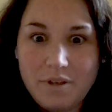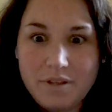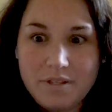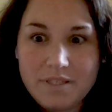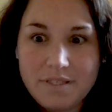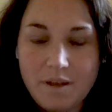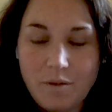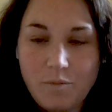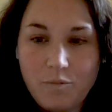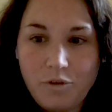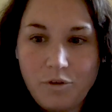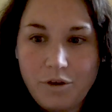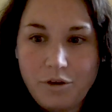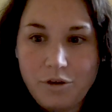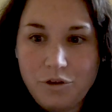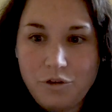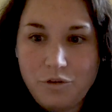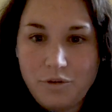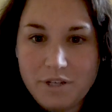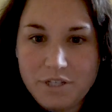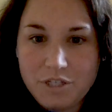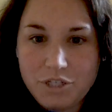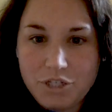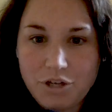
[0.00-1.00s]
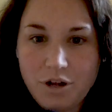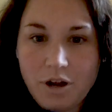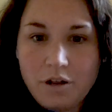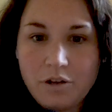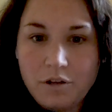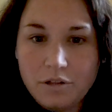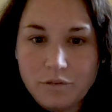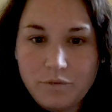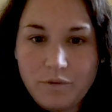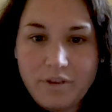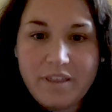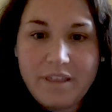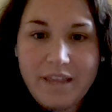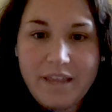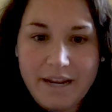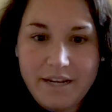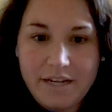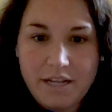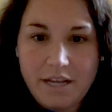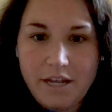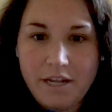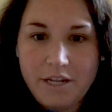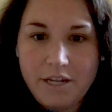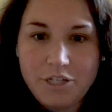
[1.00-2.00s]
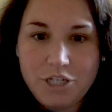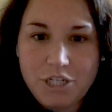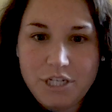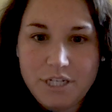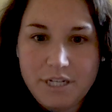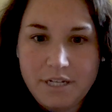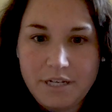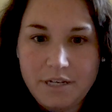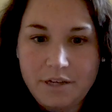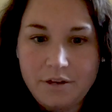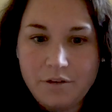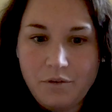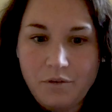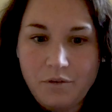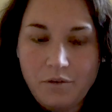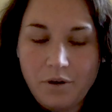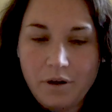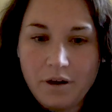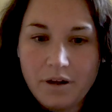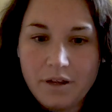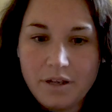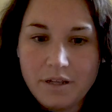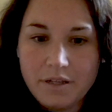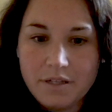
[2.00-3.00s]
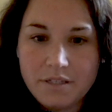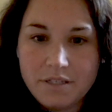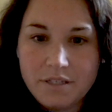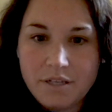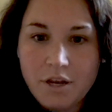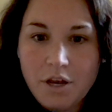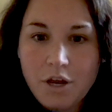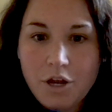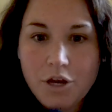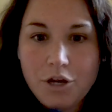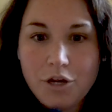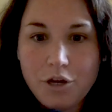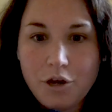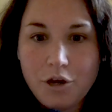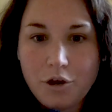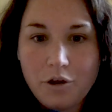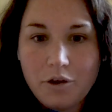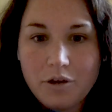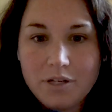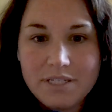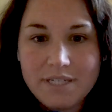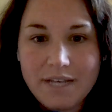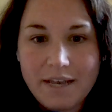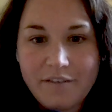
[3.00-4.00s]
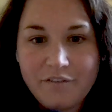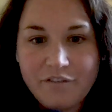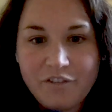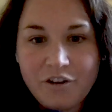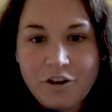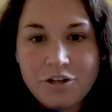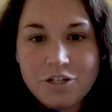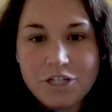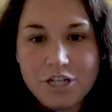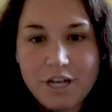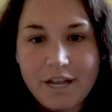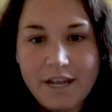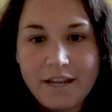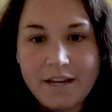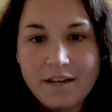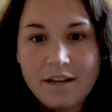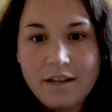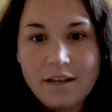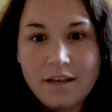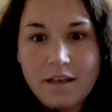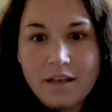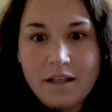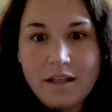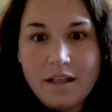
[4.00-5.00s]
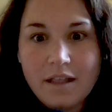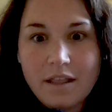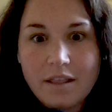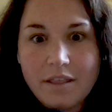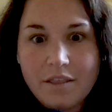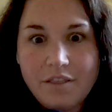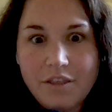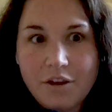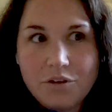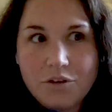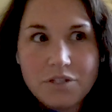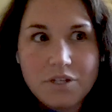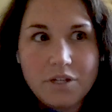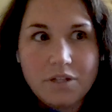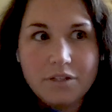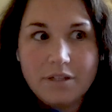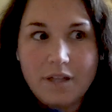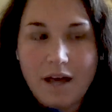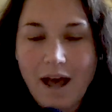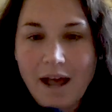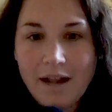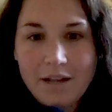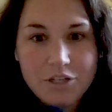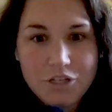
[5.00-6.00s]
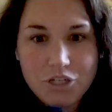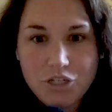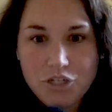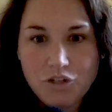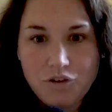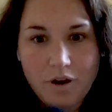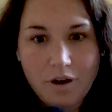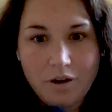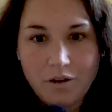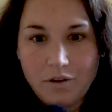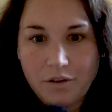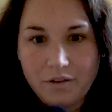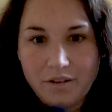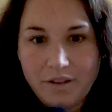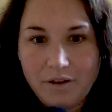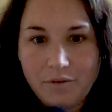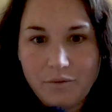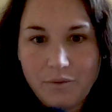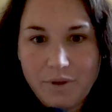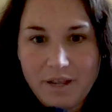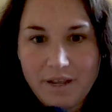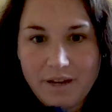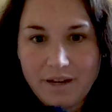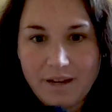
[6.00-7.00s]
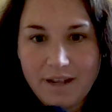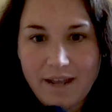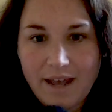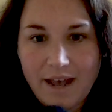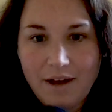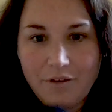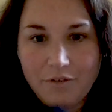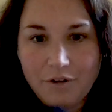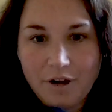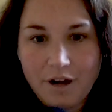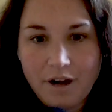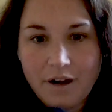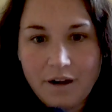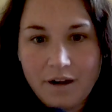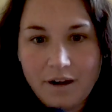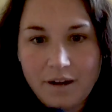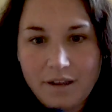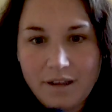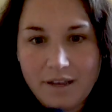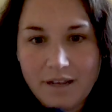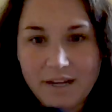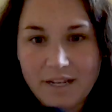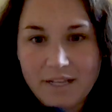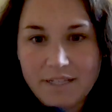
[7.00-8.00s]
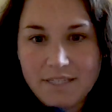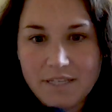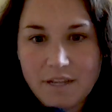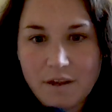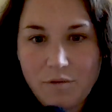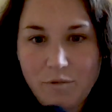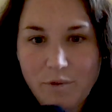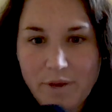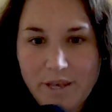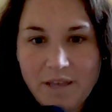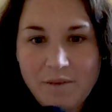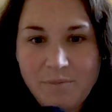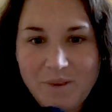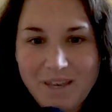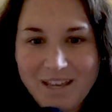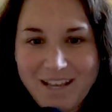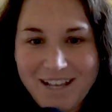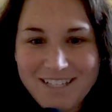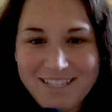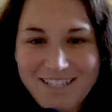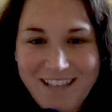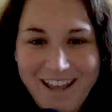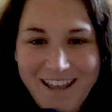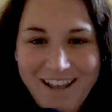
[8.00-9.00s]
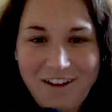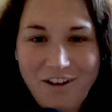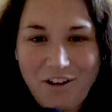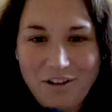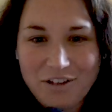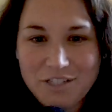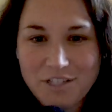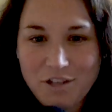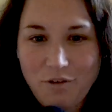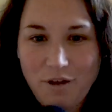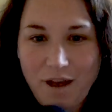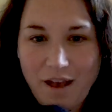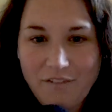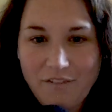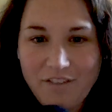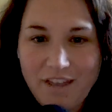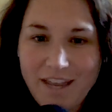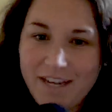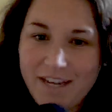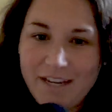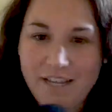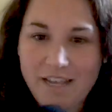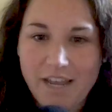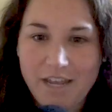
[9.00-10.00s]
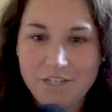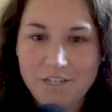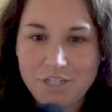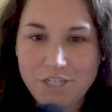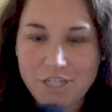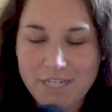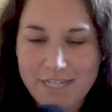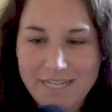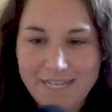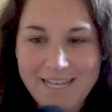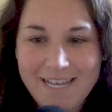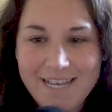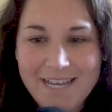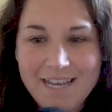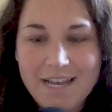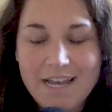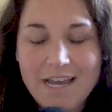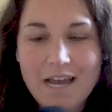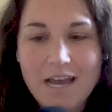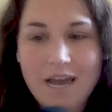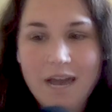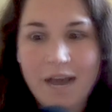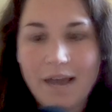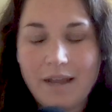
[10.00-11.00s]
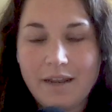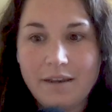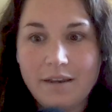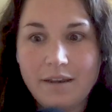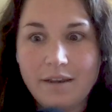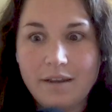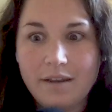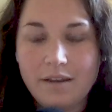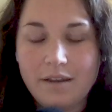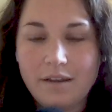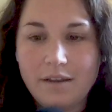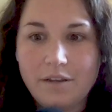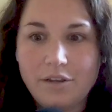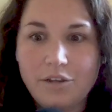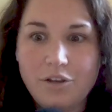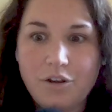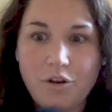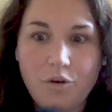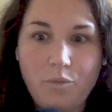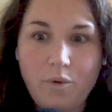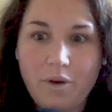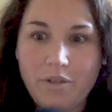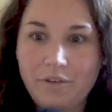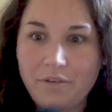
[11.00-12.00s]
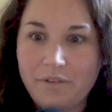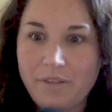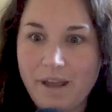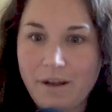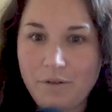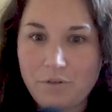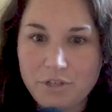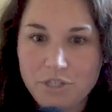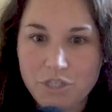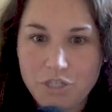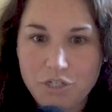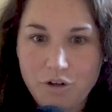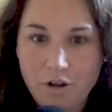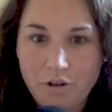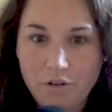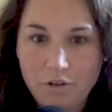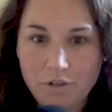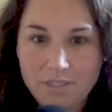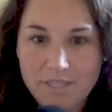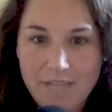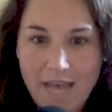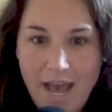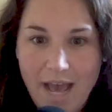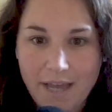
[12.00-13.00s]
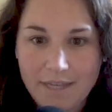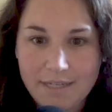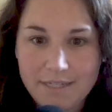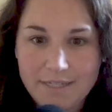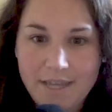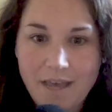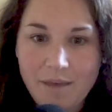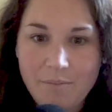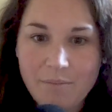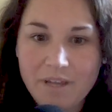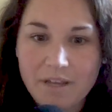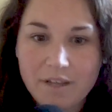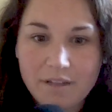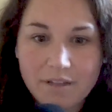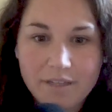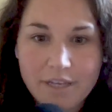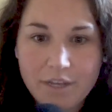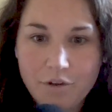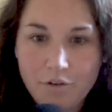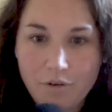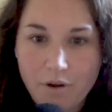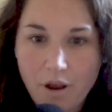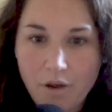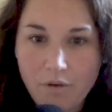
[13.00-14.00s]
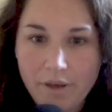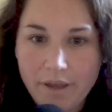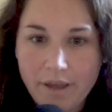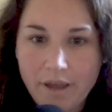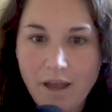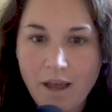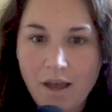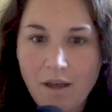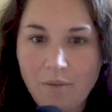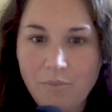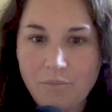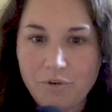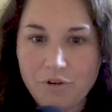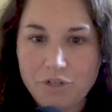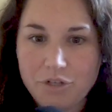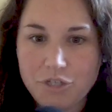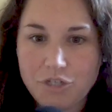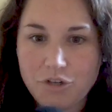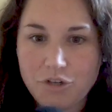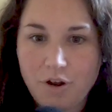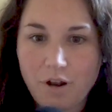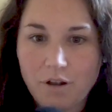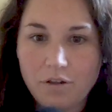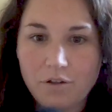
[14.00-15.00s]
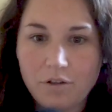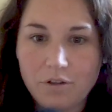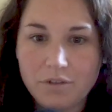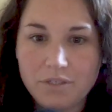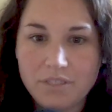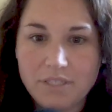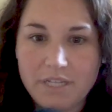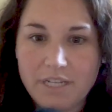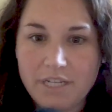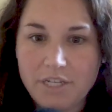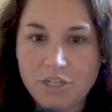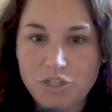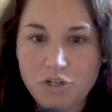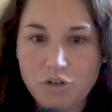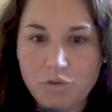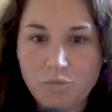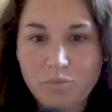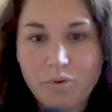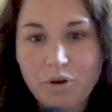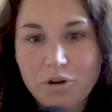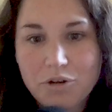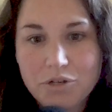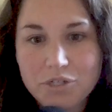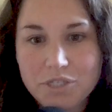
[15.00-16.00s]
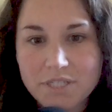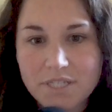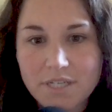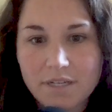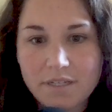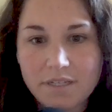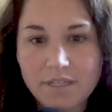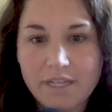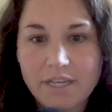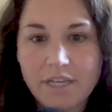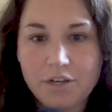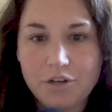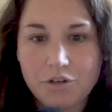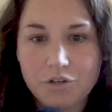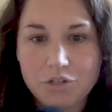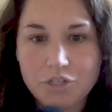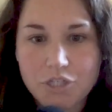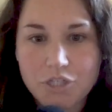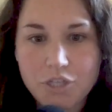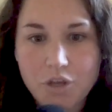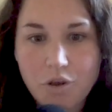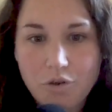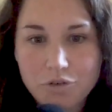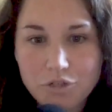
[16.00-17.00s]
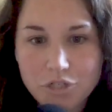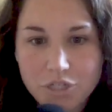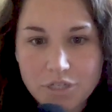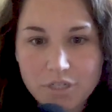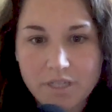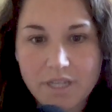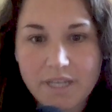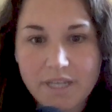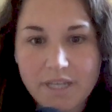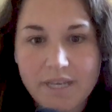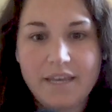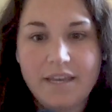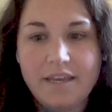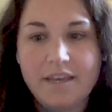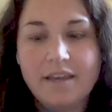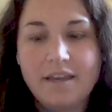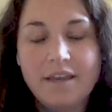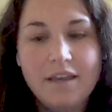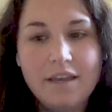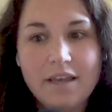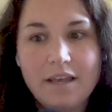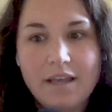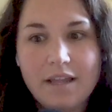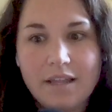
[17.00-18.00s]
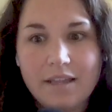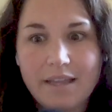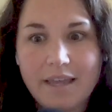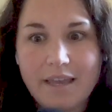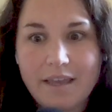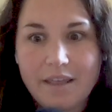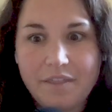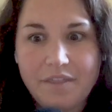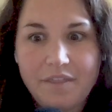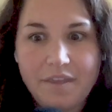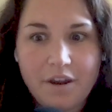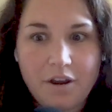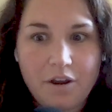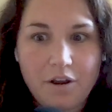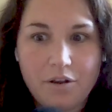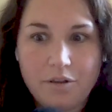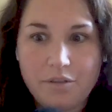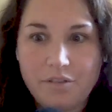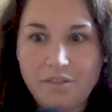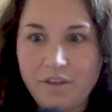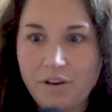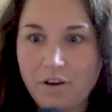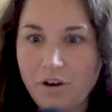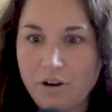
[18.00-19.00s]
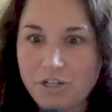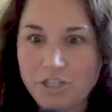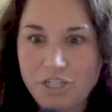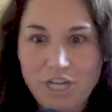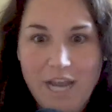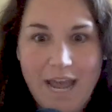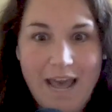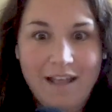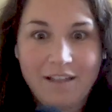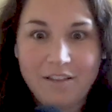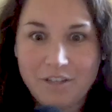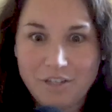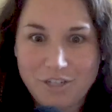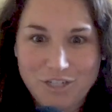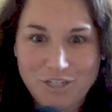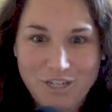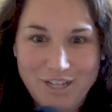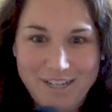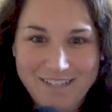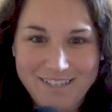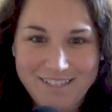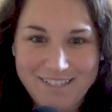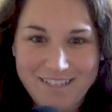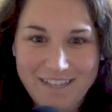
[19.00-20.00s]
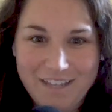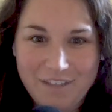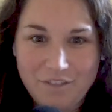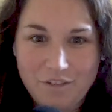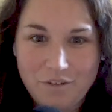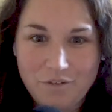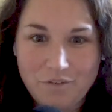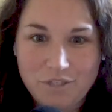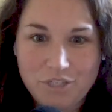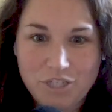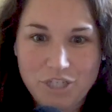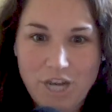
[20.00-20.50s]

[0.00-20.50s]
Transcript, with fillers: with someone who has struggled with ADHD or is neurodivergent, there's a lot of struggle that we encounter. Mm-hmm. And I mm-hmm. say we because I also have ADHD. And you know, whether that was struggles academically growing up or struggles interpersonally or socially, like there there are challenges and those